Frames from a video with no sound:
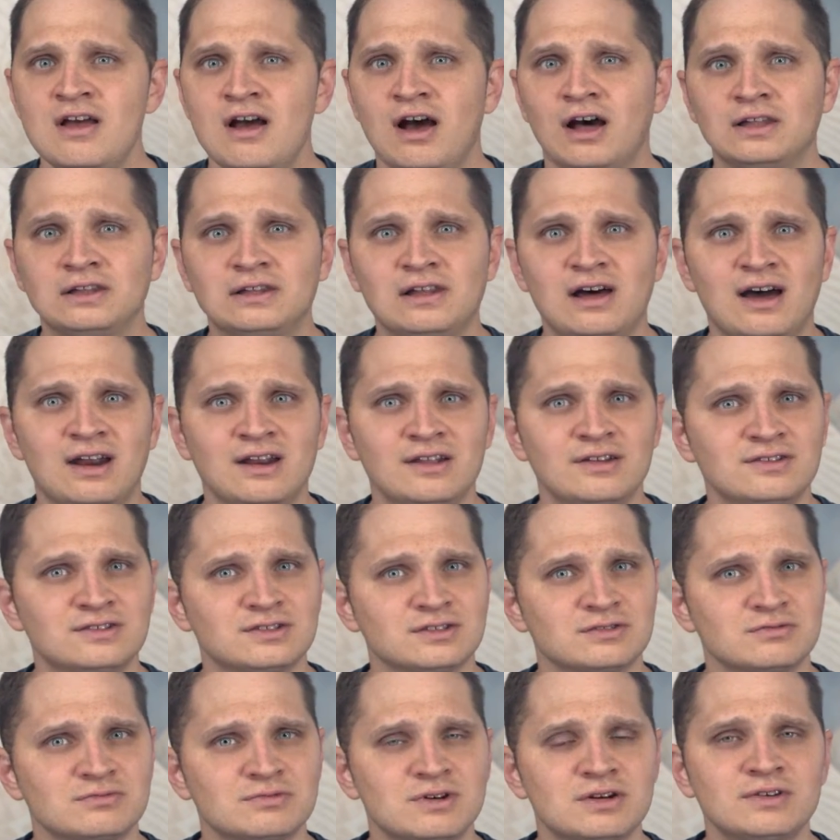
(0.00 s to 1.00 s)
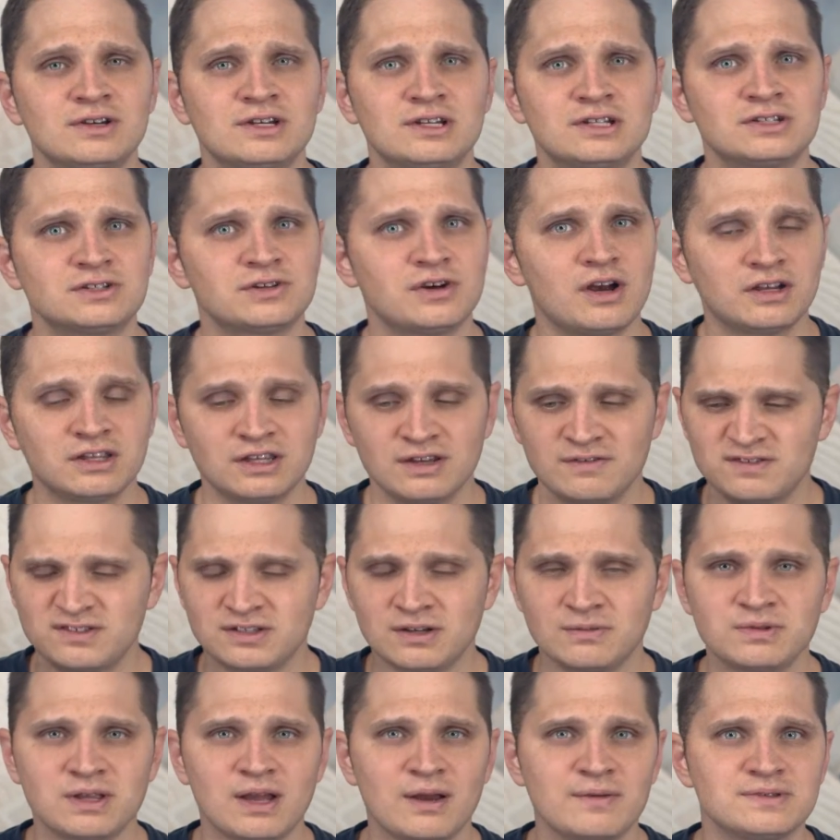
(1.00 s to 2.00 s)
A lot of those are really destructive.
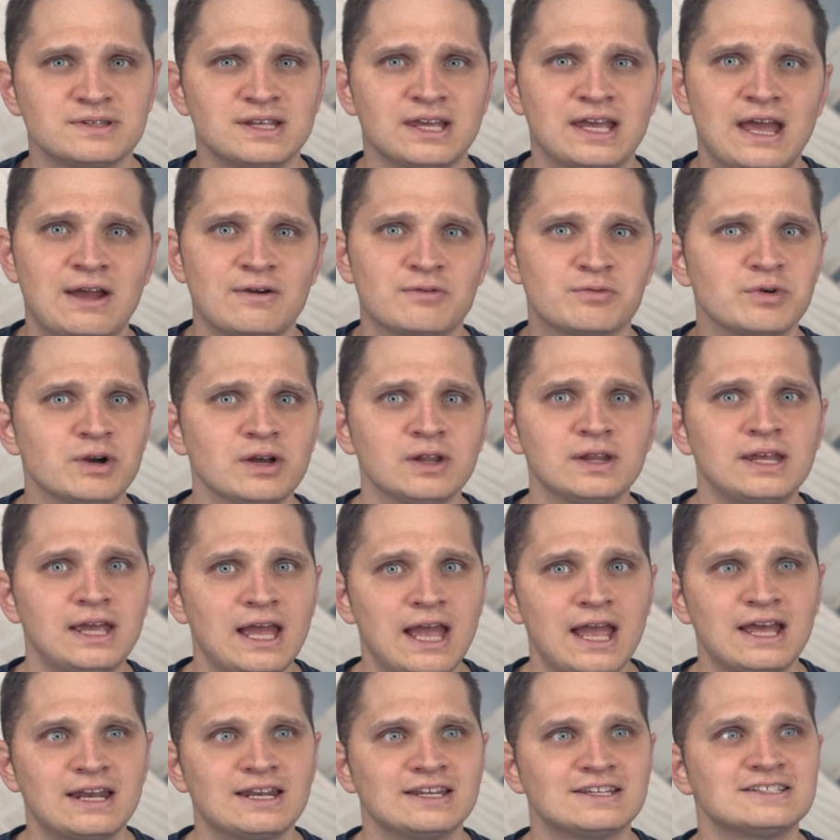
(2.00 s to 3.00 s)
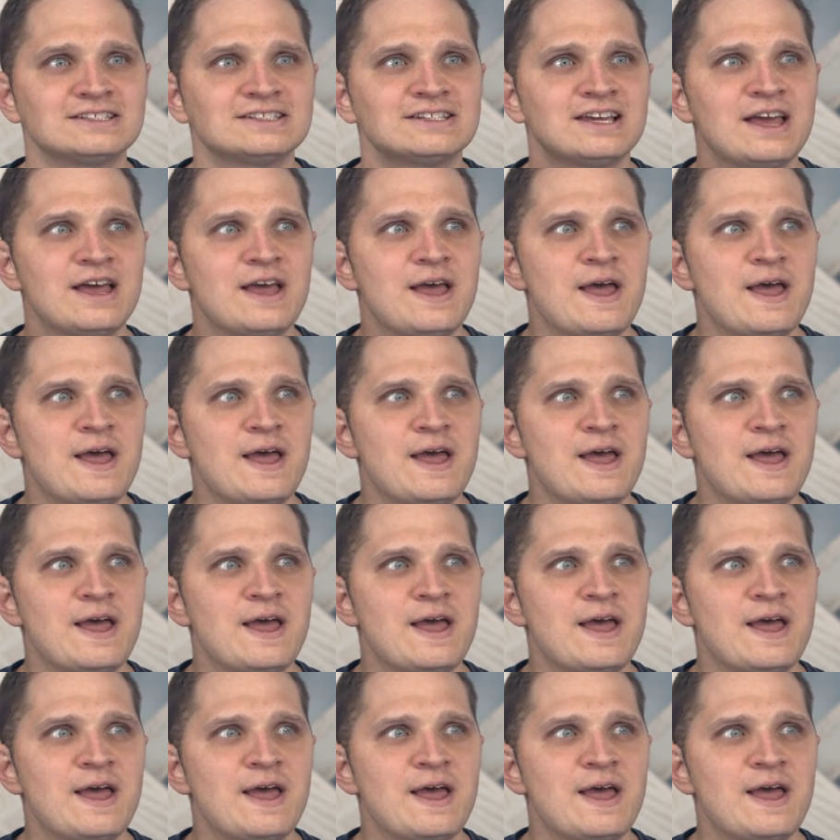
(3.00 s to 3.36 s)
Sometimes they get really heinous.